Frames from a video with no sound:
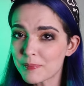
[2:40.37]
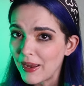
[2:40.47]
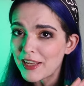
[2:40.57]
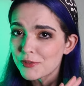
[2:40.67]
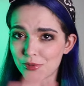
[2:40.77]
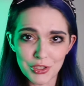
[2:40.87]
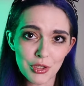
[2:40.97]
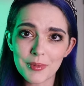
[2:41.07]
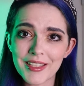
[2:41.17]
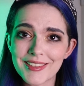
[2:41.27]
past was
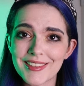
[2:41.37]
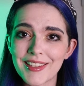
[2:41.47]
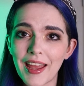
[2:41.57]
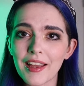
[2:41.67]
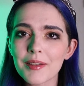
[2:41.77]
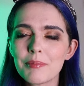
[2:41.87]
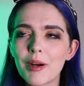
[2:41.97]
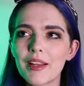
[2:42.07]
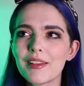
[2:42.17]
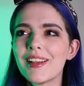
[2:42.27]
dubious as heck,
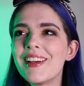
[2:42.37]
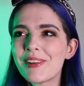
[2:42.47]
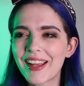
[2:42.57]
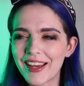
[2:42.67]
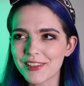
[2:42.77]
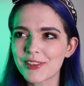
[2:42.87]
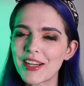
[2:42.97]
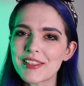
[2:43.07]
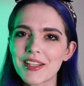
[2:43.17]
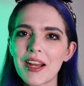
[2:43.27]
but we had a
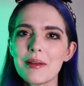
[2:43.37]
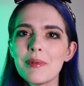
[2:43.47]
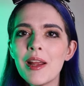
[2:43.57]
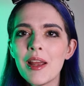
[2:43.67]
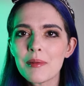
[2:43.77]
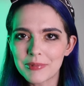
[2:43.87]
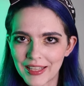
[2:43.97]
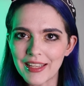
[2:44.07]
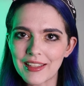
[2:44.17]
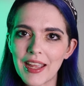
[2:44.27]
great time
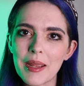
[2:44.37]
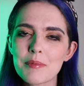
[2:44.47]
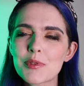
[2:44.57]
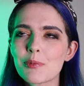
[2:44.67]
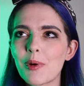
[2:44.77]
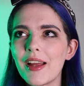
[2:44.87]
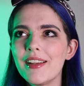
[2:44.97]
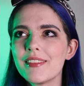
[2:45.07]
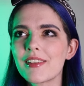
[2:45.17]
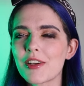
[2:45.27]
playing games
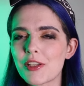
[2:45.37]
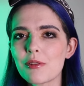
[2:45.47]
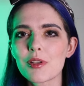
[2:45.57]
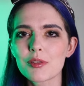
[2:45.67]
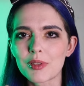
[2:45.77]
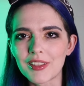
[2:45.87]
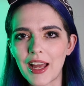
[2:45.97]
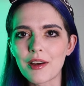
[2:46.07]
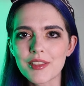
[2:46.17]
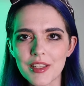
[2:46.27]
when our units were
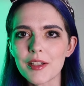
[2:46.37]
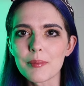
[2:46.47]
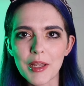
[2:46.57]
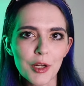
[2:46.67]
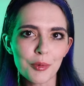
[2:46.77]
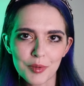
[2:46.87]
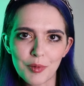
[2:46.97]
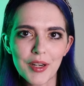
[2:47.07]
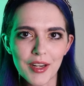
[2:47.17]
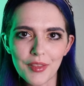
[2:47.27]
allowed to intermingle with
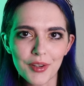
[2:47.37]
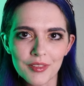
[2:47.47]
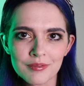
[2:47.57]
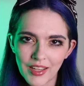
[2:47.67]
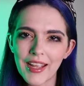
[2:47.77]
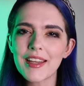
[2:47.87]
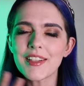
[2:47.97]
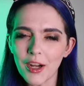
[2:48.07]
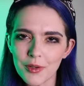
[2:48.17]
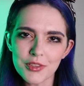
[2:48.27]
one another.
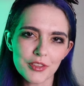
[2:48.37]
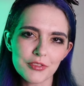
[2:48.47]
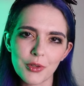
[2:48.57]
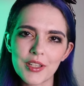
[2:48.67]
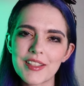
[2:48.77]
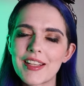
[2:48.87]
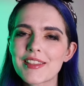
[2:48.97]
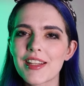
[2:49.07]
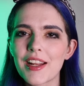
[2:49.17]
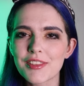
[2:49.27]
And I always looked forward to
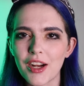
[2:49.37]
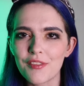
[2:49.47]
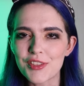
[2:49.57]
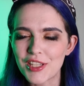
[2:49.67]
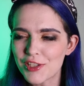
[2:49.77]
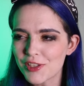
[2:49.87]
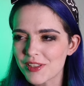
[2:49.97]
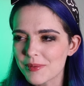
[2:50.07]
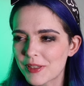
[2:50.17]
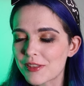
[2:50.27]
his and I's
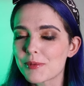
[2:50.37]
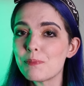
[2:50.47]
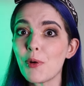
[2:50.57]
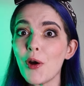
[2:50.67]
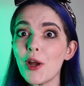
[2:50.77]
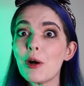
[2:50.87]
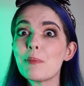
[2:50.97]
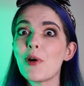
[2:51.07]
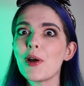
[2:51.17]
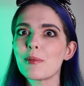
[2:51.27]
conversations because boy oh
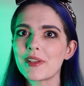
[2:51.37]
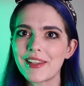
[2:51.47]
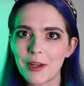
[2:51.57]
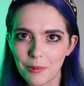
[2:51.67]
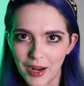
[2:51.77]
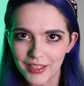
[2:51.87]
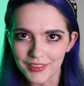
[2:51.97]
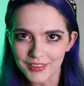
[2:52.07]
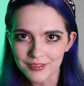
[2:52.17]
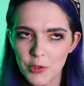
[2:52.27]
boy were they
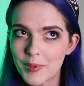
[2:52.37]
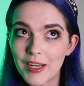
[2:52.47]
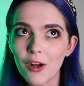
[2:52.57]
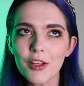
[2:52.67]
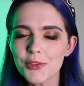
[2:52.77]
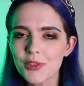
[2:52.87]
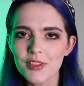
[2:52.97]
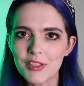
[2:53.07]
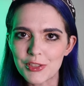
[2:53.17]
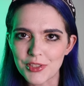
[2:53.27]
wild. You meet all sorts
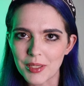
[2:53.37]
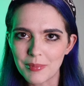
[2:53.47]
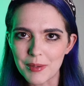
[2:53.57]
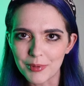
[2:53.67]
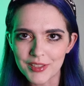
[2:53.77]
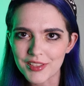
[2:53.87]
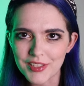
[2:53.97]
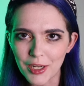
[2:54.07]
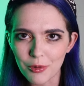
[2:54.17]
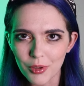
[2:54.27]
of interesting people in the
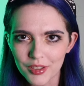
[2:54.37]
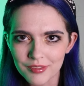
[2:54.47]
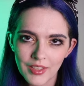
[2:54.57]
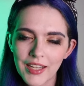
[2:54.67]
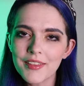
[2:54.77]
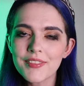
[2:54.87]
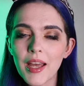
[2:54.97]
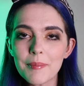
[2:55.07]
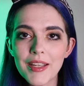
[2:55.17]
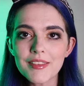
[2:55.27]
psych ward. And
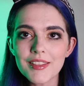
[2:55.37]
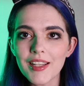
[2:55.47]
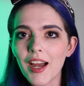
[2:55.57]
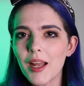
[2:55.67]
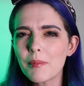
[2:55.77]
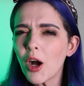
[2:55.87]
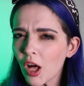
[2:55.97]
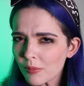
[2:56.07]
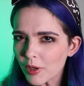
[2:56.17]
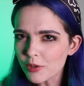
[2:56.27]
that made the time
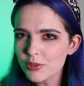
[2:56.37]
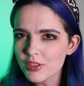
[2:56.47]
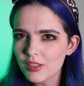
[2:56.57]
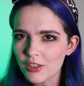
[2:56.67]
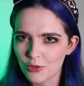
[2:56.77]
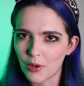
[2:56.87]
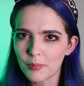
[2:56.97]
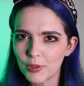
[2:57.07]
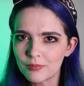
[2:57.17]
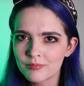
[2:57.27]
almost
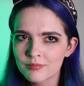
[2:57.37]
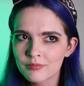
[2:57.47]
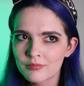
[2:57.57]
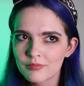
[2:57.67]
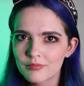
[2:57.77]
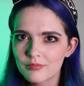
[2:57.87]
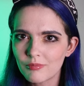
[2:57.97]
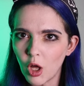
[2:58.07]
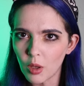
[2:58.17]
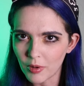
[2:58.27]
enjoyable.
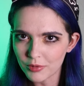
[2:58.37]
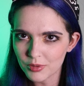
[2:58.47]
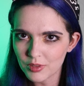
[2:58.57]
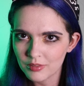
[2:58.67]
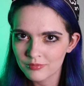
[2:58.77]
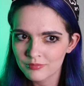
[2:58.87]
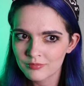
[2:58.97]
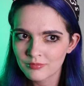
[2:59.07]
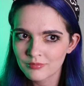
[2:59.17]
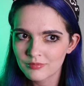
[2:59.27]
Almost.
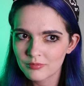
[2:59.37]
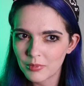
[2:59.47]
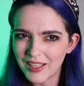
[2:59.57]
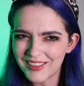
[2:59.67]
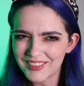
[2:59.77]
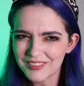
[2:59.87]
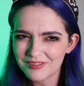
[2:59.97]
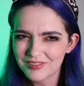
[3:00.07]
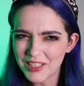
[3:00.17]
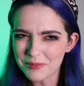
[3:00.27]

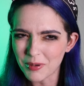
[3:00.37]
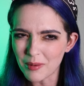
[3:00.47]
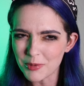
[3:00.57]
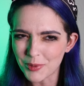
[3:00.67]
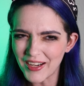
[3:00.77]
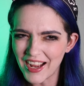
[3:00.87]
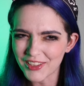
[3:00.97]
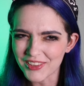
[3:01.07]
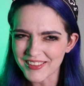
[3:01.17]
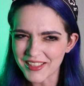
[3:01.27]
Well, it's probably more
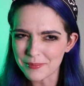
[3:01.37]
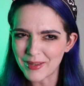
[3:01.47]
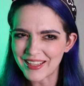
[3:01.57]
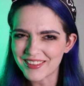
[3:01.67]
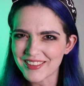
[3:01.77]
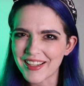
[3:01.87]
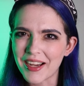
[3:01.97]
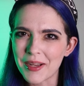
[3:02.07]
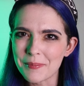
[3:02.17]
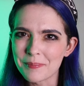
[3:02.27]
accurate that it made the
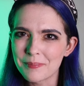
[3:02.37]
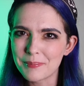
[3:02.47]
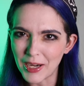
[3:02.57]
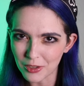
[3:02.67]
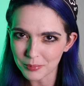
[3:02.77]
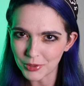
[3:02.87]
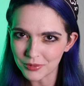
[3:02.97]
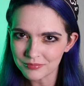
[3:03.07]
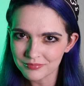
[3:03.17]
time bearable.